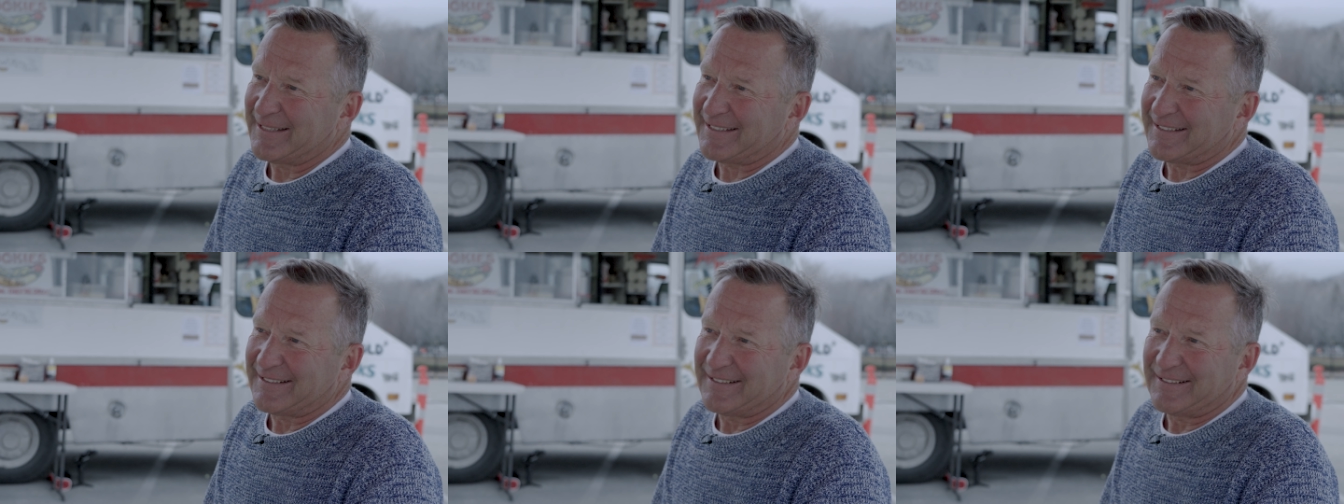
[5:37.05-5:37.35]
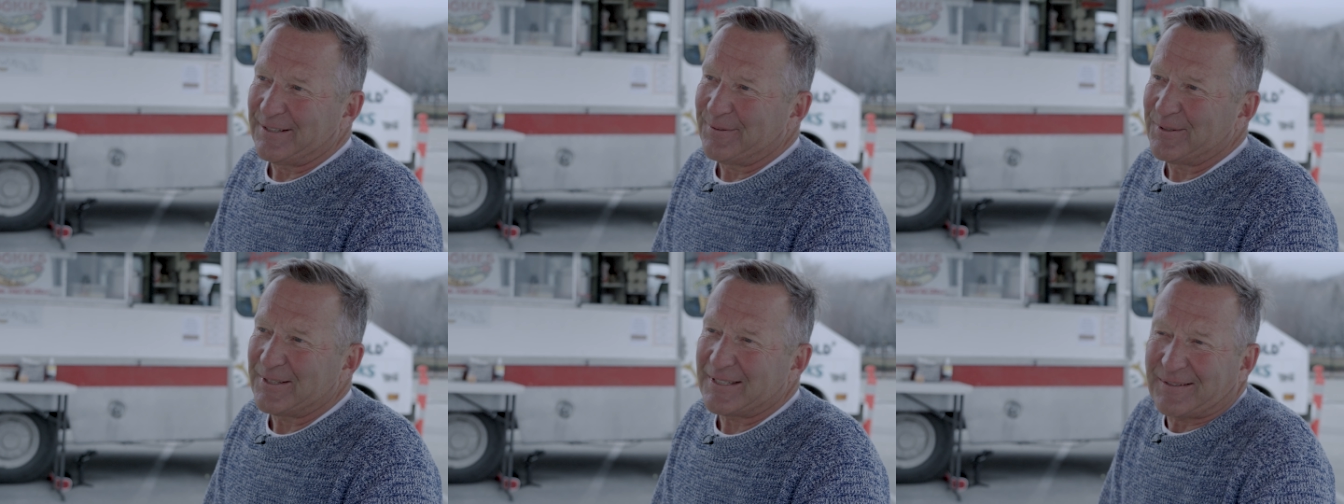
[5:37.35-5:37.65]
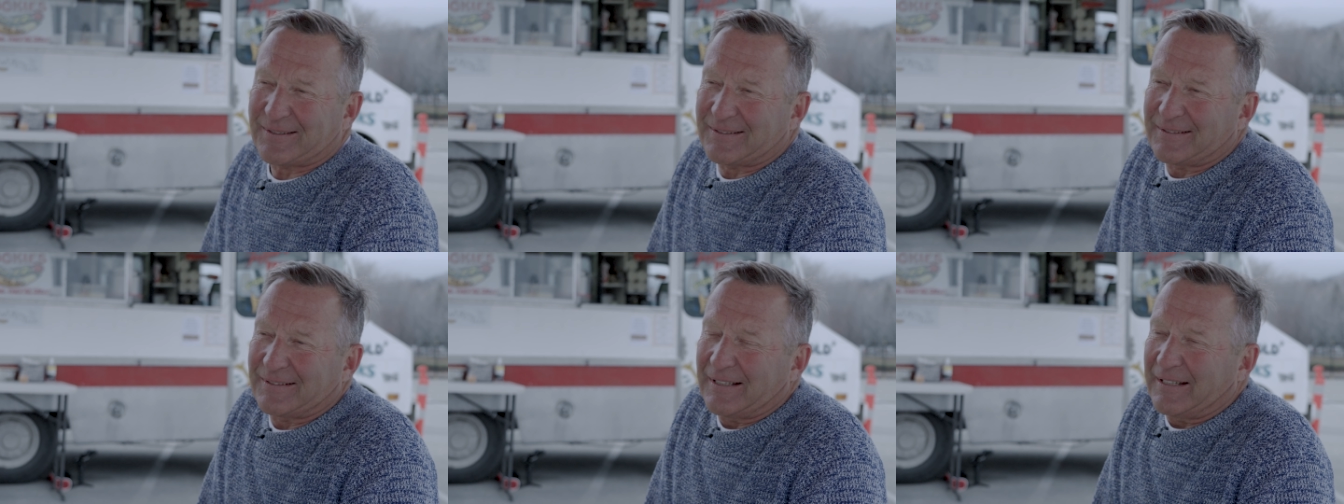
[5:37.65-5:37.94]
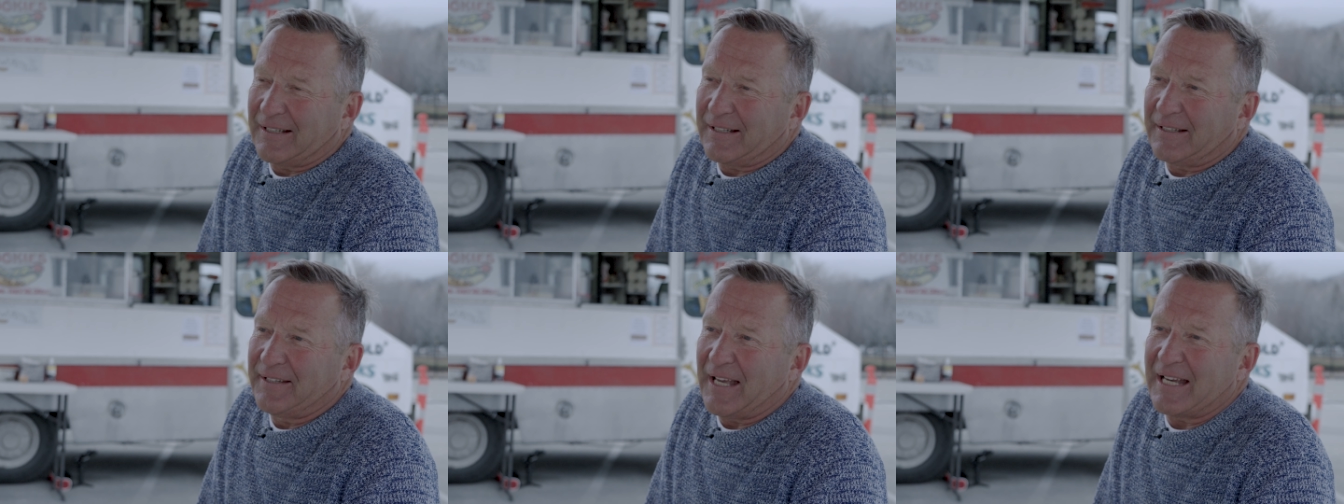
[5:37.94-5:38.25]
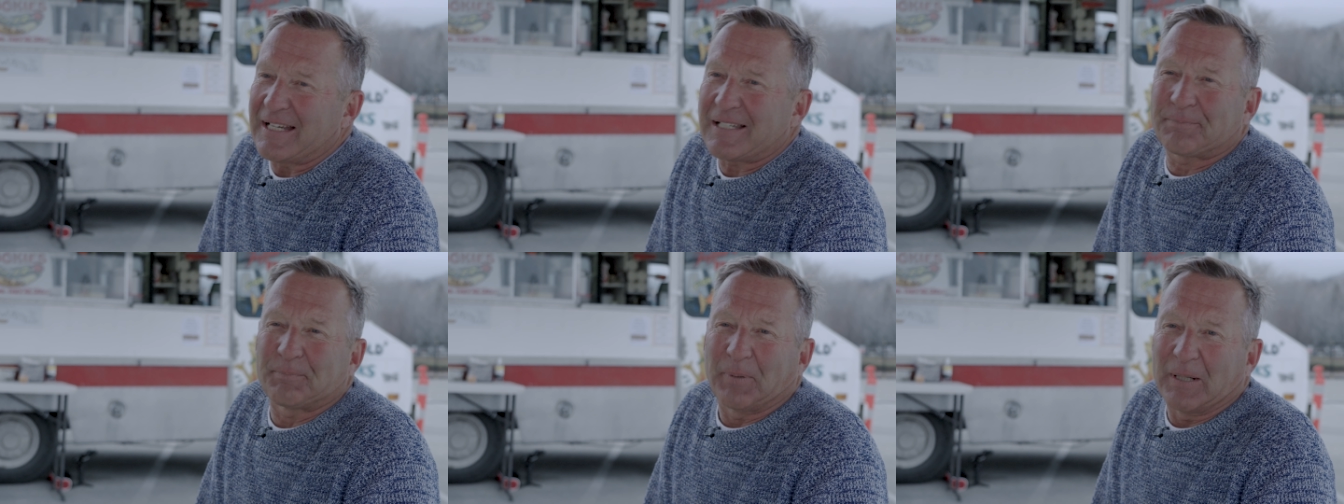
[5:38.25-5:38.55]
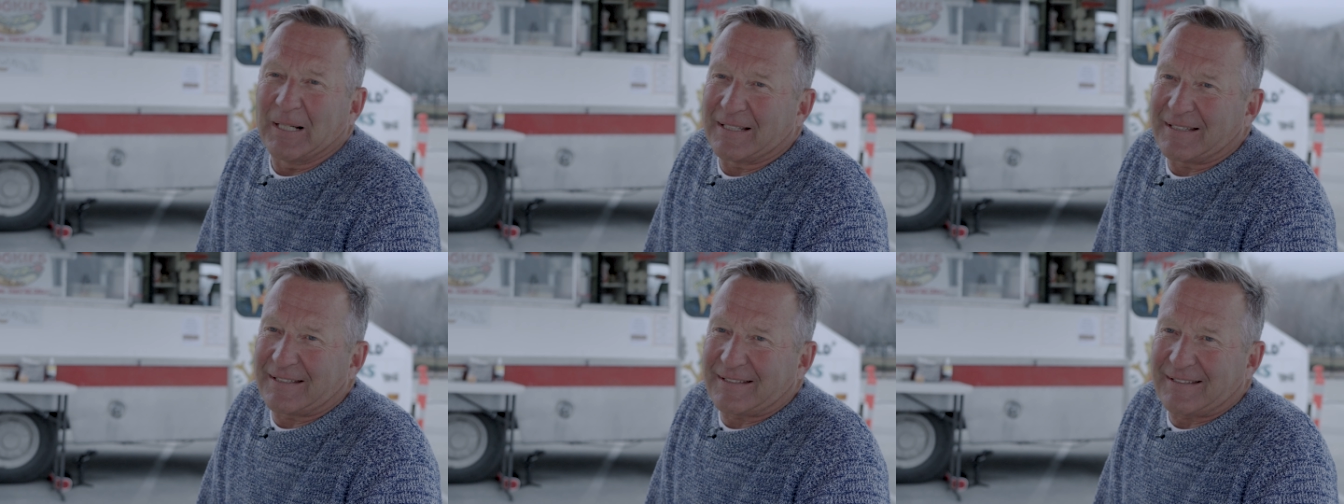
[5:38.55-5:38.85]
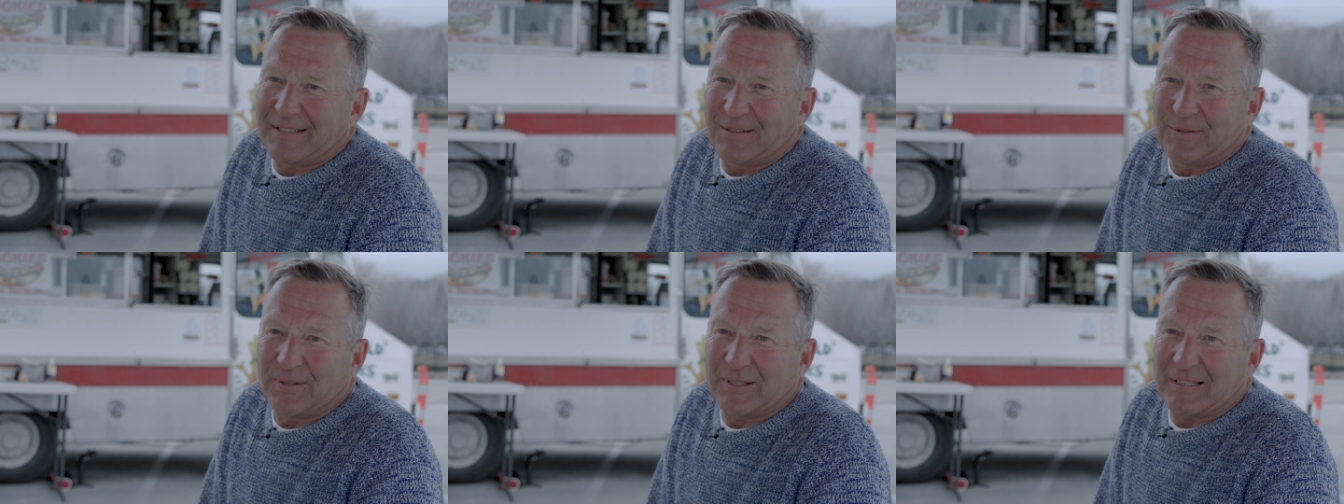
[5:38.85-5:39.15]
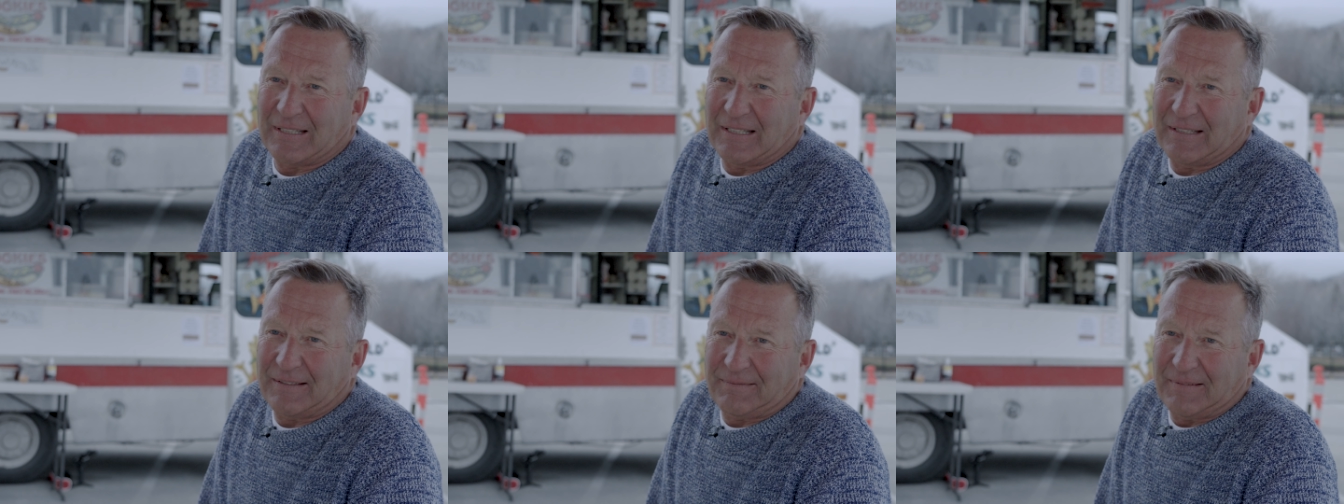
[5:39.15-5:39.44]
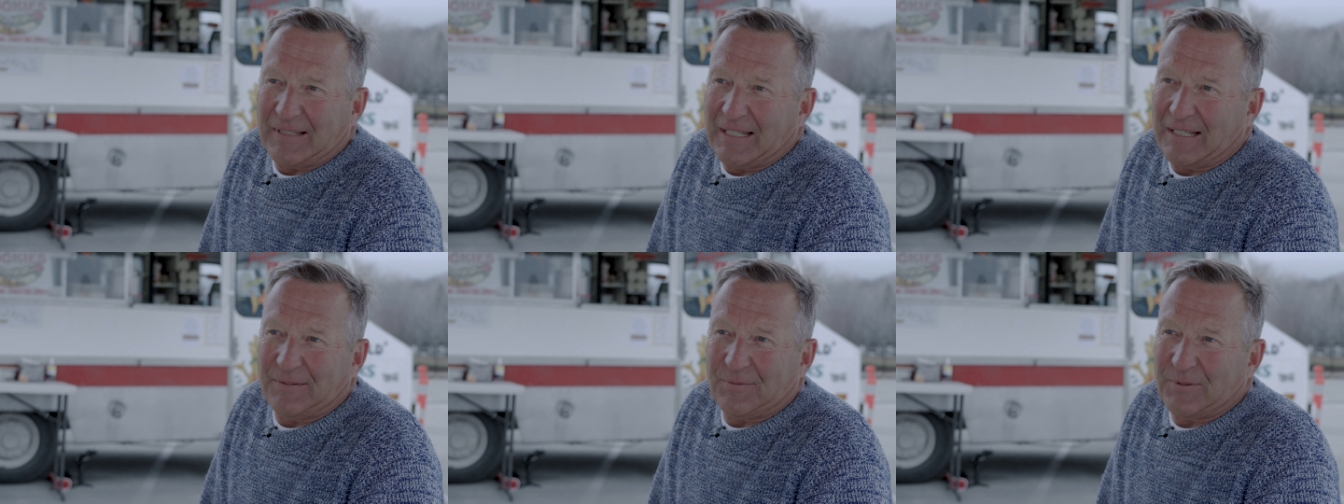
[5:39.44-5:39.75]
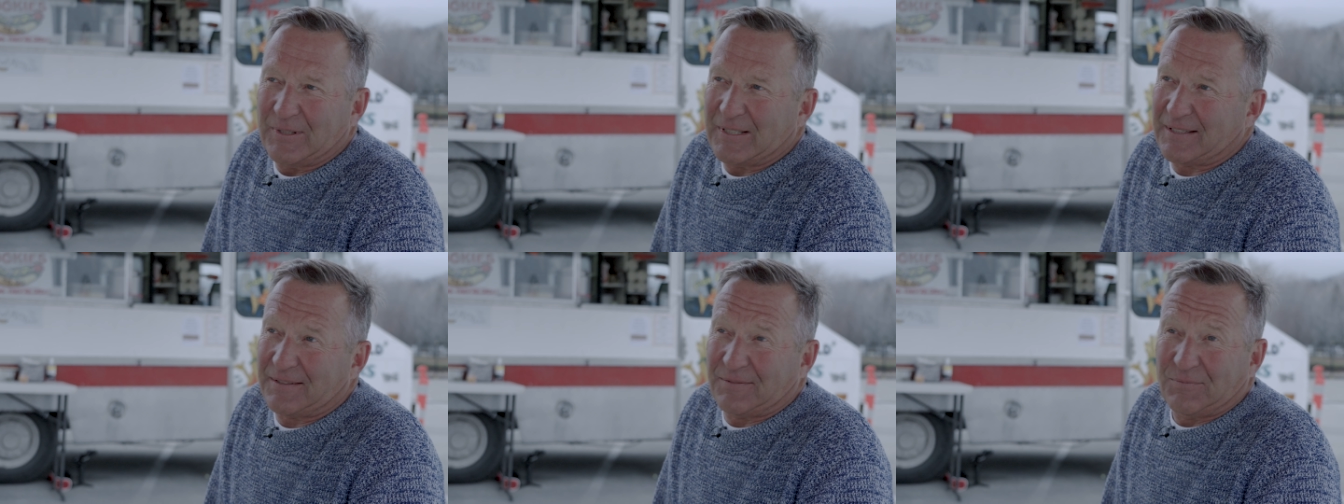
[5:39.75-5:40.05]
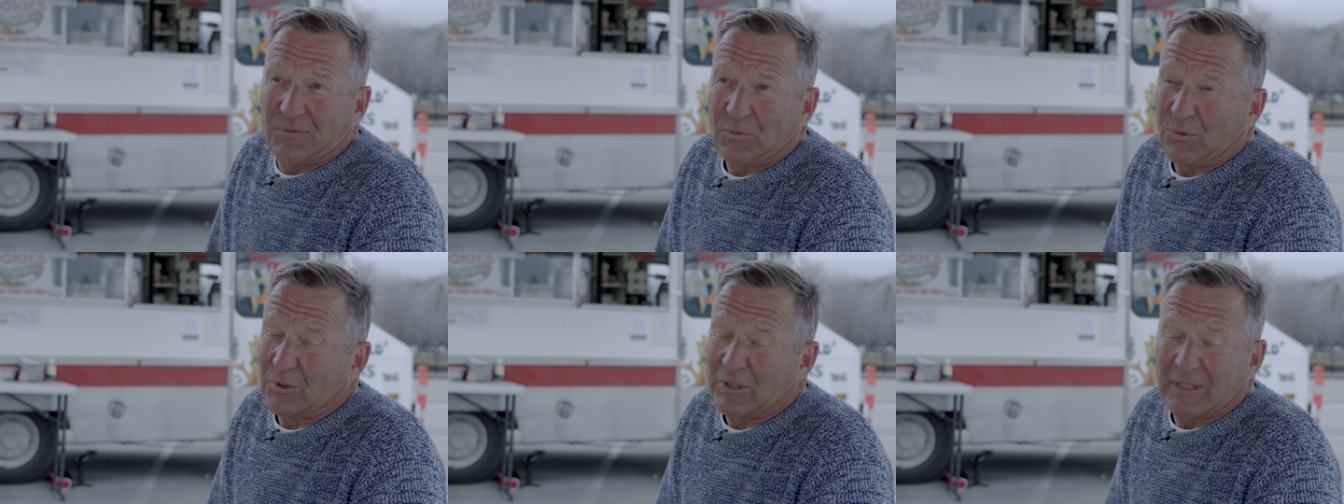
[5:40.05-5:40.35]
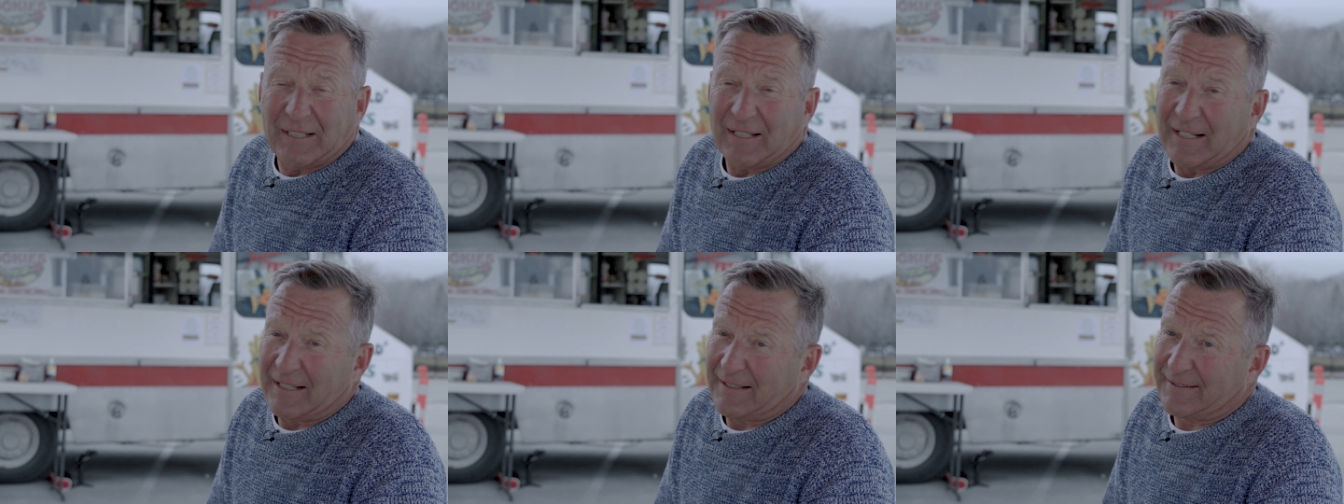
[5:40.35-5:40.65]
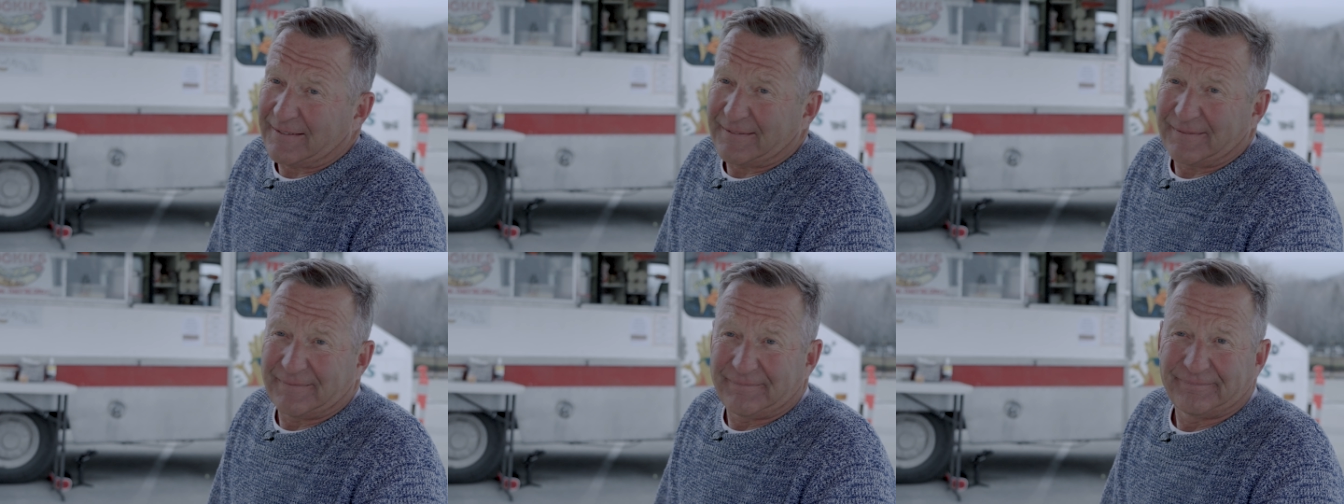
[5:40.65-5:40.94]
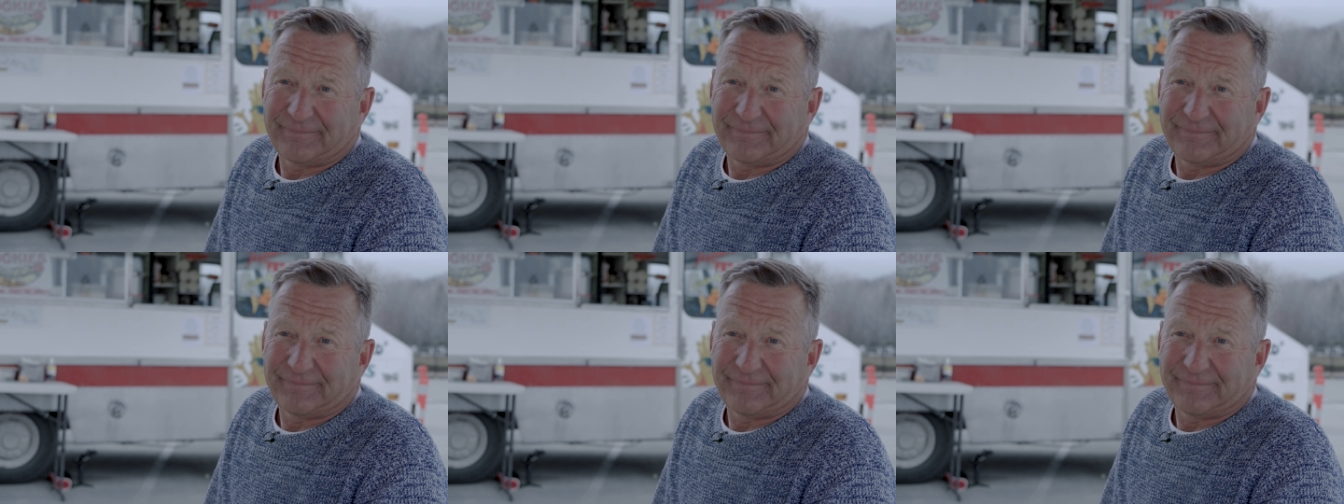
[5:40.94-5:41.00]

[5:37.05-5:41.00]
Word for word: a nice buzz. It was really nice.